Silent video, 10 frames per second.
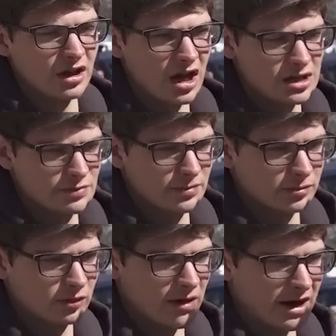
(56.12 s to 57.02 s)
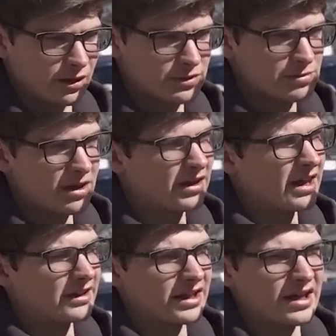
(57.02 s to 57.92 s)
gospel choir was playing
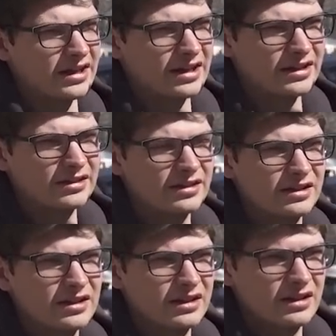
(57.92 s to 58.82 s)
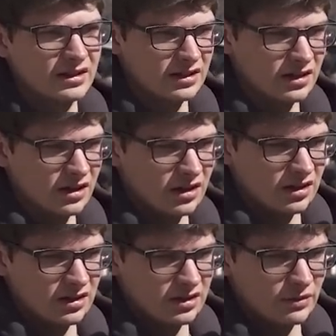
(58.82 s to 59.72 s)
that day, and
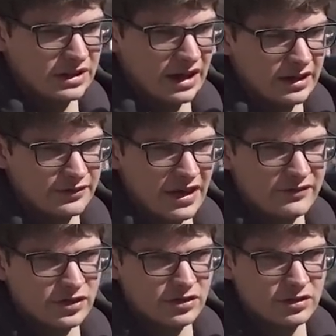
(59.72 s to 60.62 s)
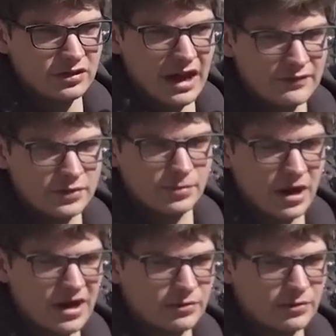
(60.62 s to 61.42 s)
we kind of, after praying,